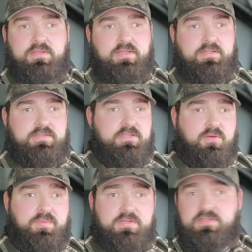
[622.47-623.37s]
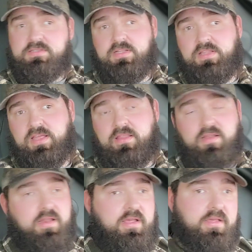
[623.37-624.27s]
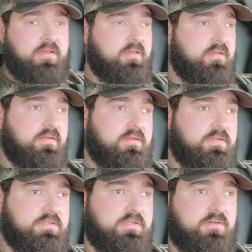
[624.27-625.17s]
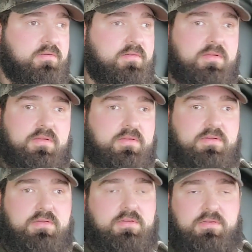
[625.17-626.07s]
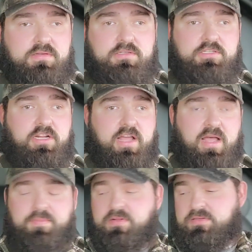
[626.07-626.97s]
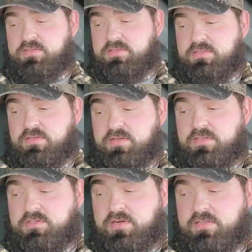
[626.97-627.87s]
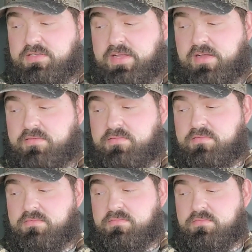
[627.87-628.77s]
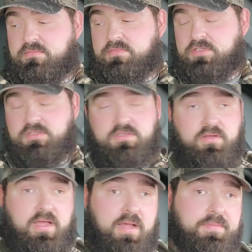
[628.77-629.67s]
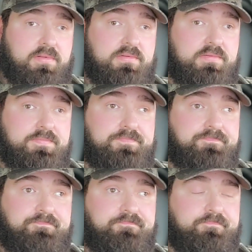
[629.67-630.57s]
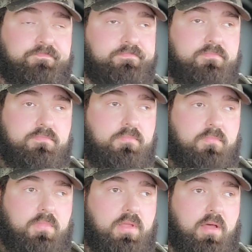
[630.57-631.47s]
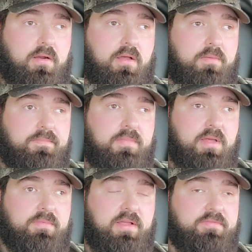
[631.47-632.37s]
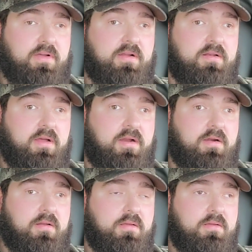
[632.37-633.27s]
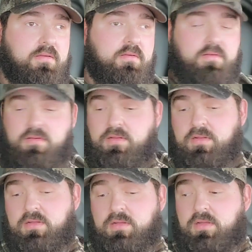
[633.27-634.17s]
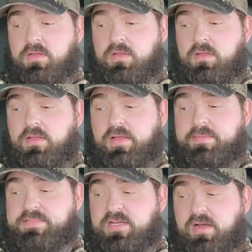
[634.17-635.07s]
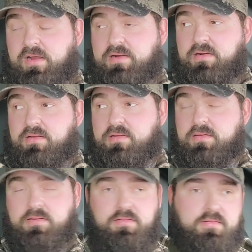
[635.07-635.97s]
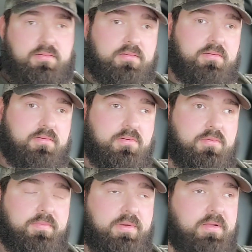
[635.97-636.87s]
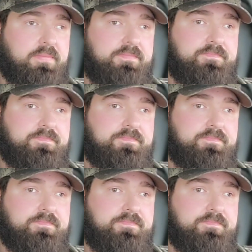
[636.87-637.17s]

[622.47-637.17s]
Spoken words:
it's still a business at the end of the day. It's still, shit happens. You still get stressed out. Shit still happens. I don't know. I'm like fucking tired. I'm tired, but